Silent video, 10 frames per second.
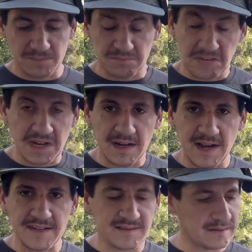kind of
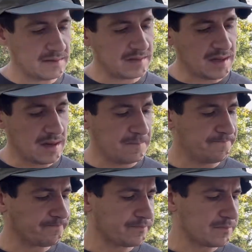nice,
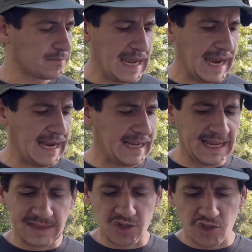And
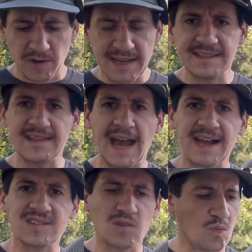the tread
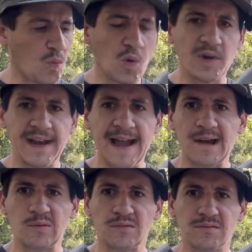hasn't worn
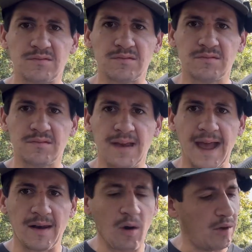down
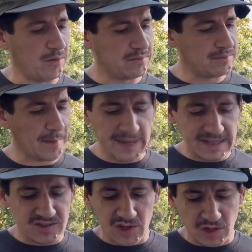at all. I mean,
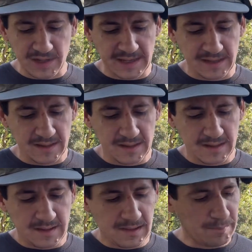it's dirty,
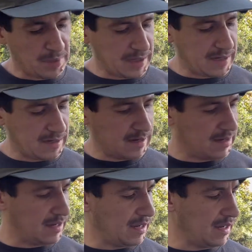but
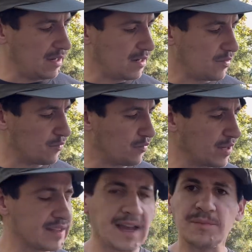
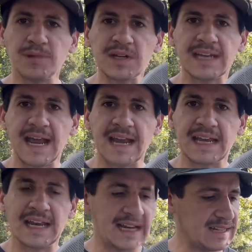really I'm looking at
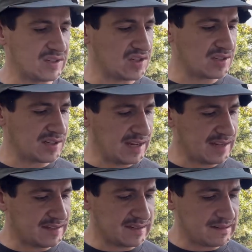it and
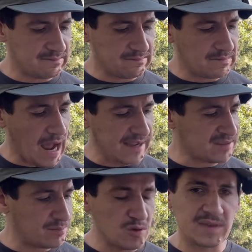it's not
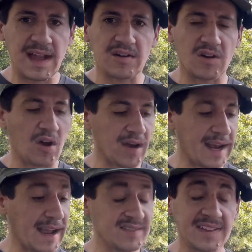smoothed out at all. And
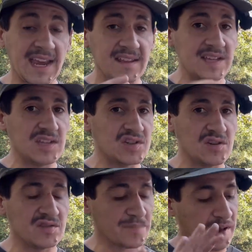I skated these
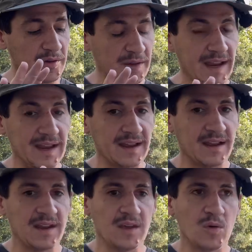shoes, by the way,
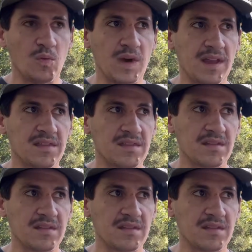with